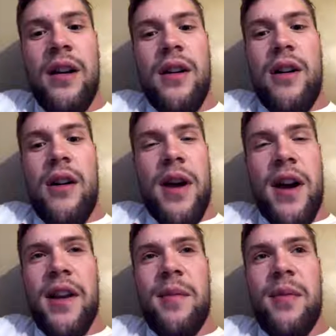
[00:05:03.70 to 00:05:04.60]
I'm not
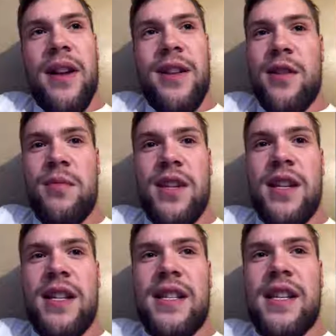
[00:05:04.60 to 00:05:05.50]
going to play, so I'm just
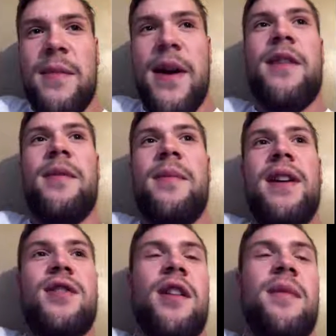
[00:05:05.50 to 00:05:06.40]
going to sit and pout on the
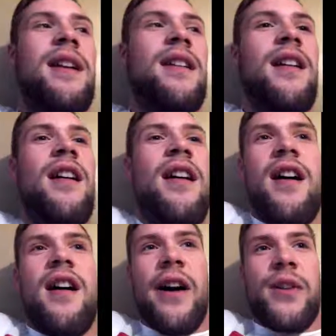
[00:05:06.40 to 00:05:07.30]
bench. I mean,
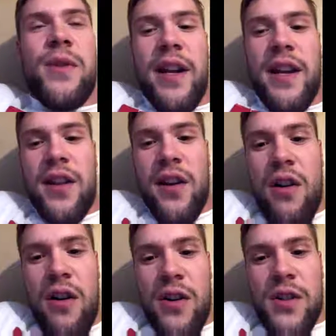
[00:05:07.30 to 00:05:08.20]
I try to get the
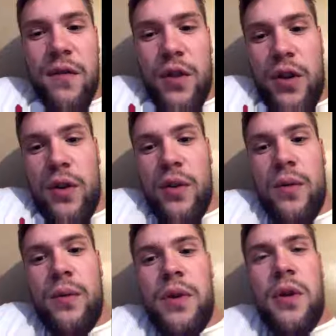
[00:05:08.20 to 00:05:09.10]
calls for you
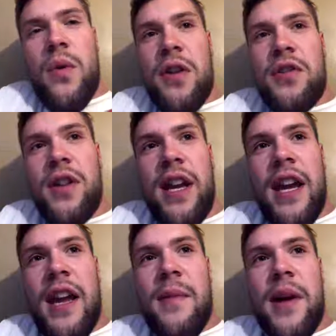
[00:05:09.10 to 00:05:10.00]
when you're watching the
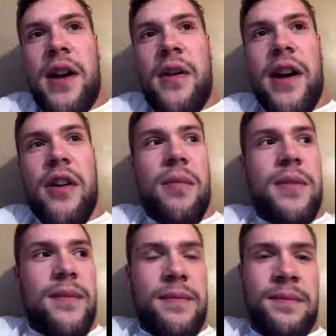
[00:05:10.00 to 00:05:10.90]
game. I know I
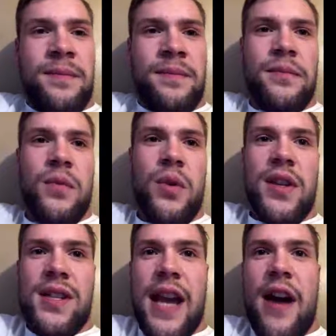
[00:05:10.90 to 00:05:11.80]
helped with the
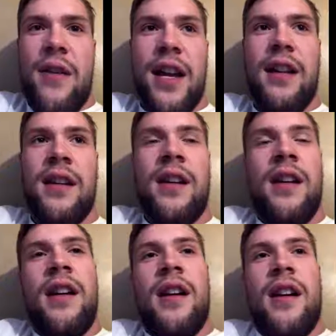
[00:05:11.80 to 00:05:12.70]
scouting
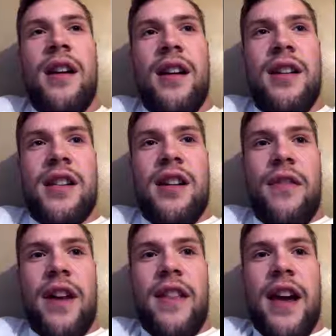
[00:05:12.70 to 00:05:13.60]
and stuff
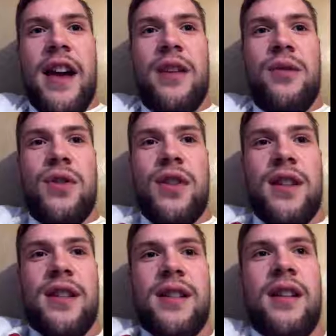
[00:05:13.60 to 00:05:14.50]
like that. And it was
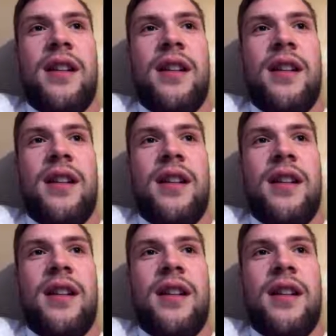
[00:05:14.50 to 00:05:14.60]
just